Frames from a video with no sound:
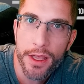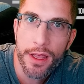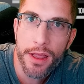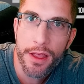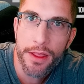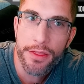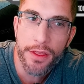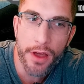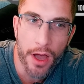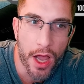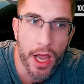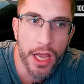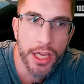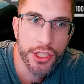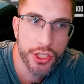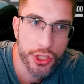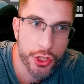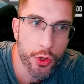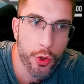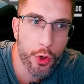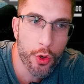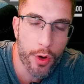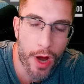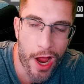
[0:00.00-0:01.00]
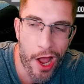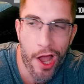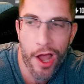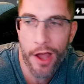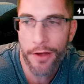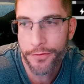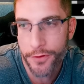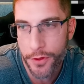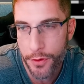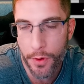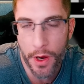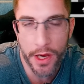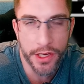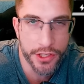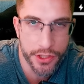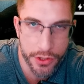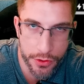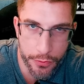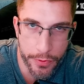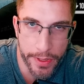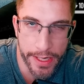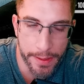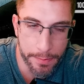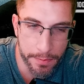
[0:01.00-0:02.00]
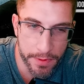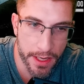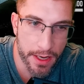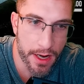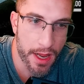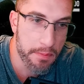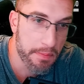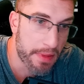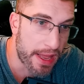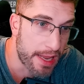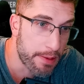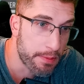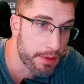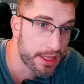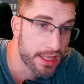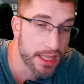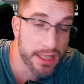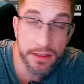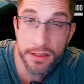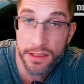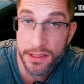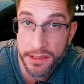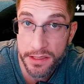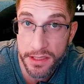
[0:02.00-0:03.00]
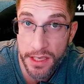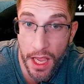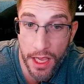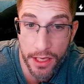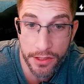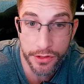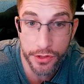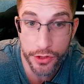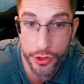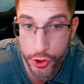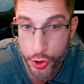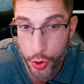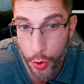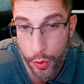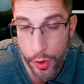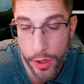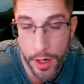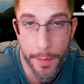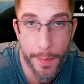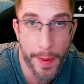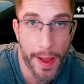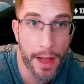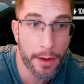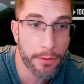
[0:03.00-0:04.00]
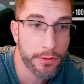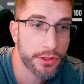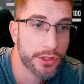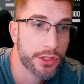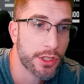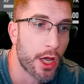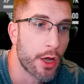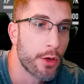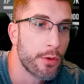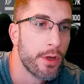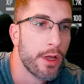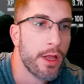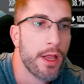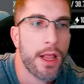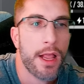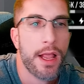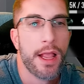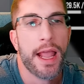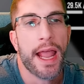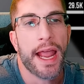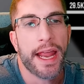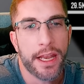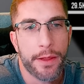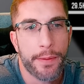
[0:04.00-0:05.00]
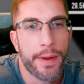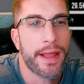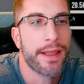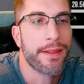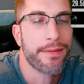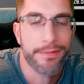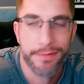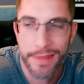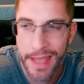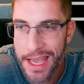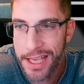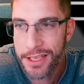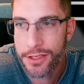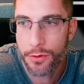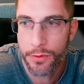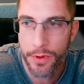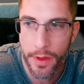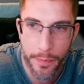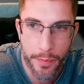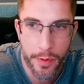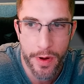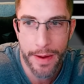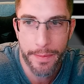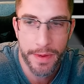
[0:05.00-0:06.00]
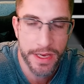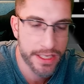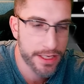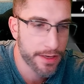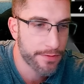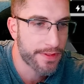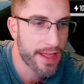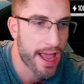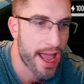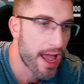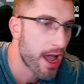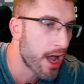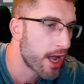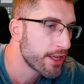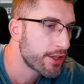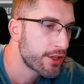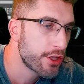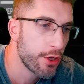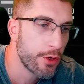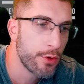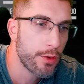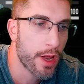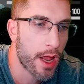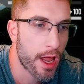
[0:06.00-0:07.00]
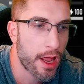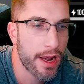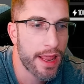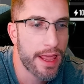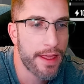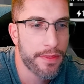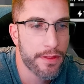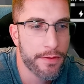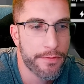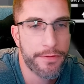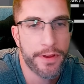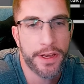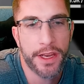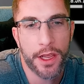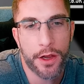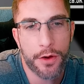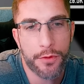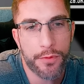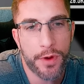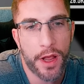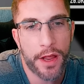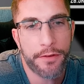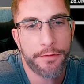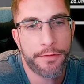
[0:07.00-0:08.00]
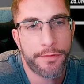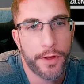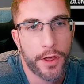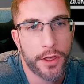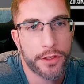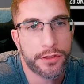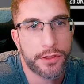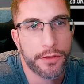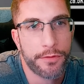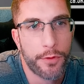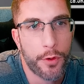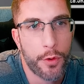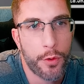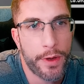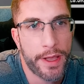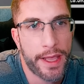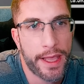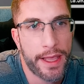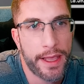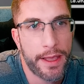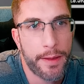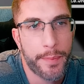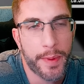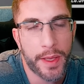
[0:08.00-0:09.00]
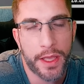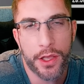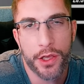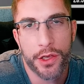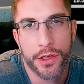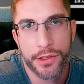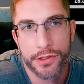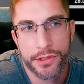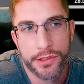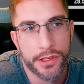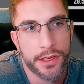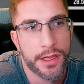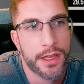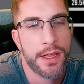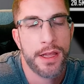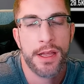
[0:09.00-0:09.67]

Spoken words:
that I saw after I streamed that I maybe didn't discuss and talk about. So anyway, there's all the premise of that. I'll let the video run first of all here, because